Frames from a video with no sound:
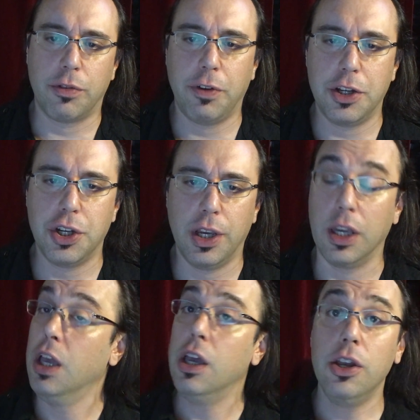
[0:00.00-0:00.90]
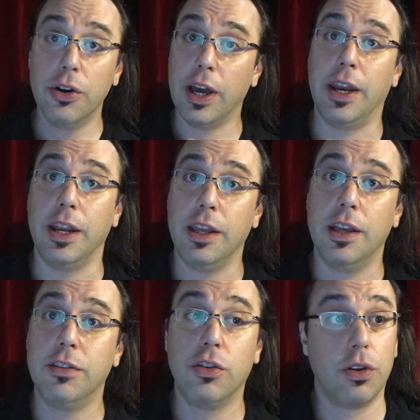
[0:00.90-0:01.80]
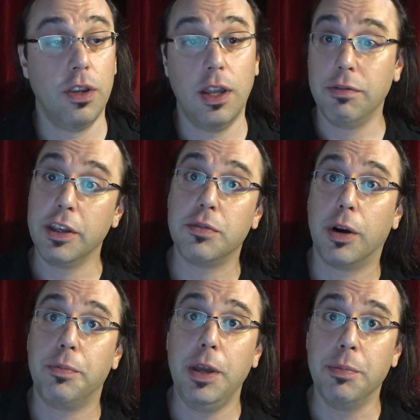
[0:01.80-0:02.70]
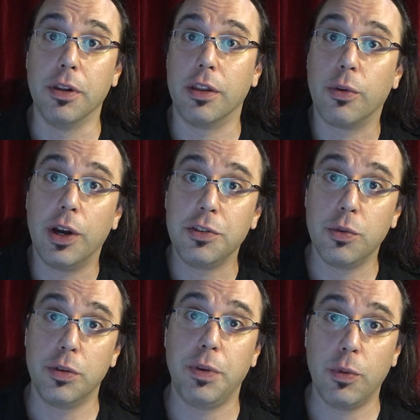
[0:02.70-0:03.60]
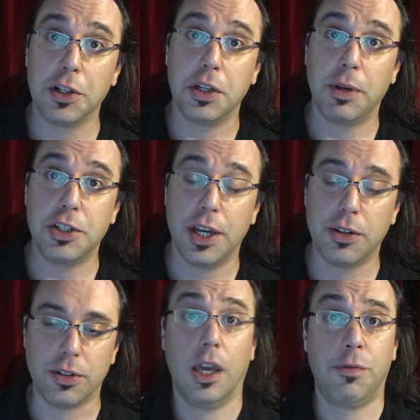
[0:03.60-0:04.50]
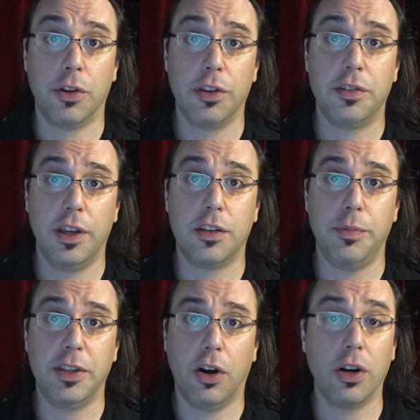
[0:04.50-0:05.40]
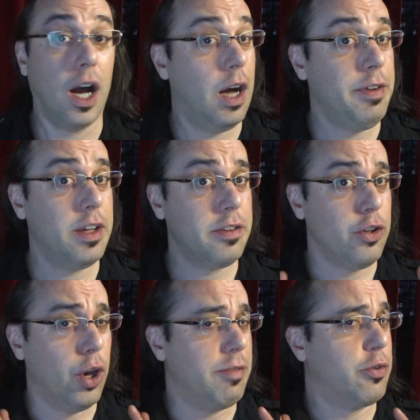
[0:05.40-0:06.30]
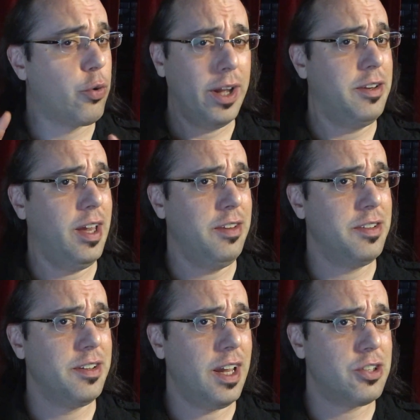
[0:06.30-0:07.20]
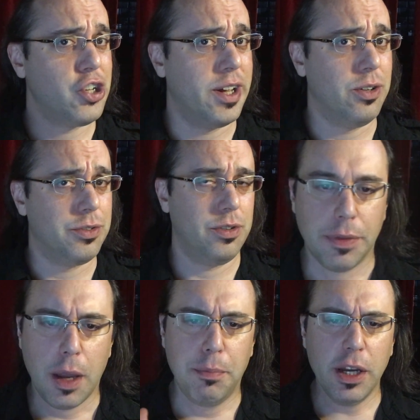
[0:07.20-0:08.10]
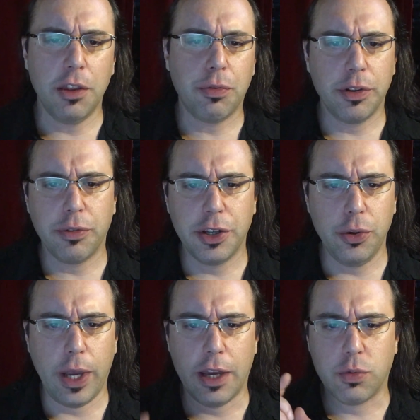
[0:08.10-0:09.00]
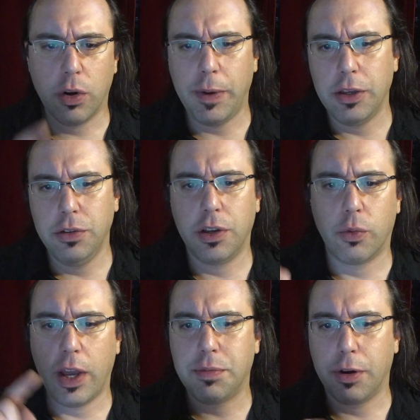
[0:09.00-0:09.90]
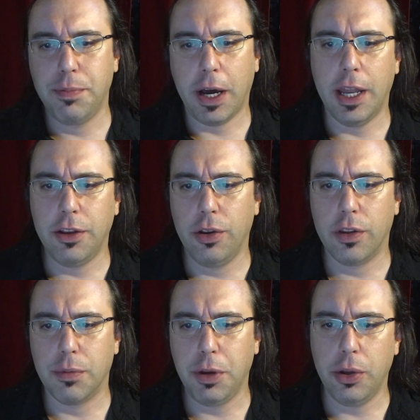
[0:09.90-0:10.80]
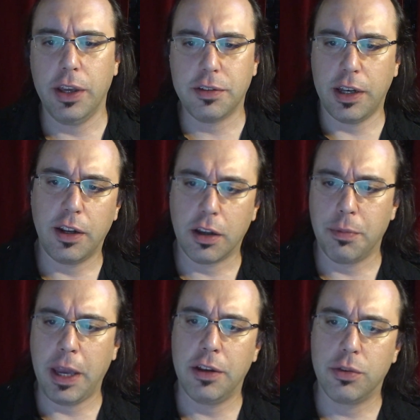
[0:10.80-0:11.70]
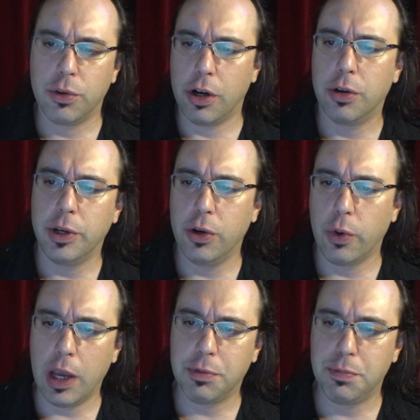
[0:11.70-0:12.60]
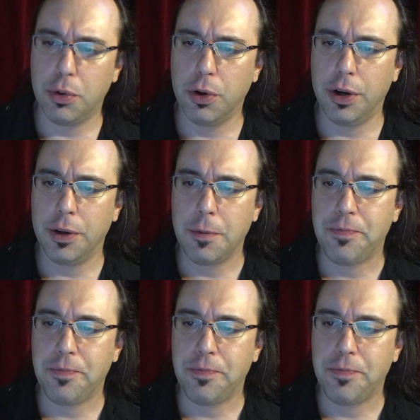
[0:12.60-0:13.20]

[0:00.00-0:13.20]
Refreshing. You're not idiots, you're lovely smart people, otherwise you wouldn't be watching my channel. If you're listening to me talk, obviously you have great taste in tech channel. Monkey332 asks, what about using a Raspberry Pi to do the computing, sending the commands to an Arduino ramps board?